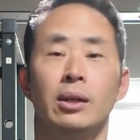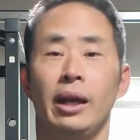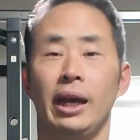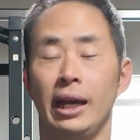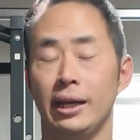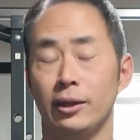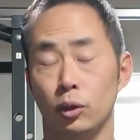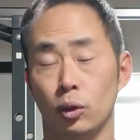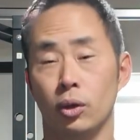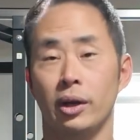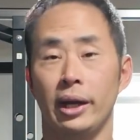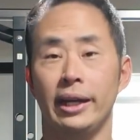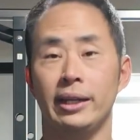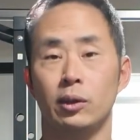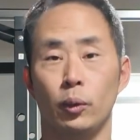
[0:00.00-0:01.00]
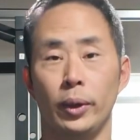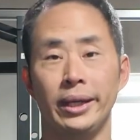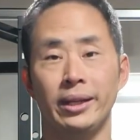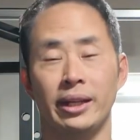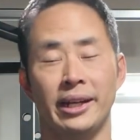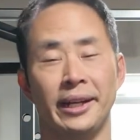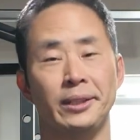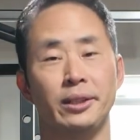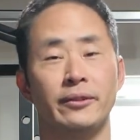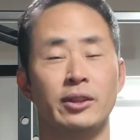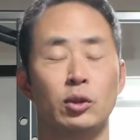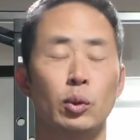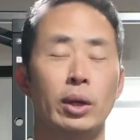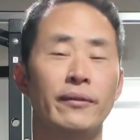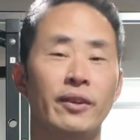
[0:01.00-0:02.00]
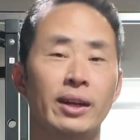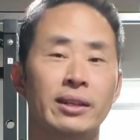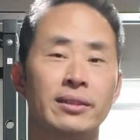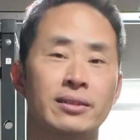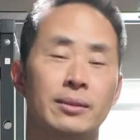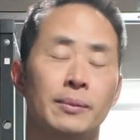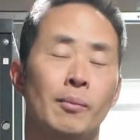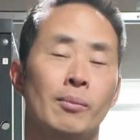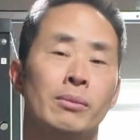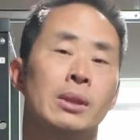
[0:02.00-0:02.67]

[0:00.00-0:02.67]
and or adding weight like I do with this weight vest.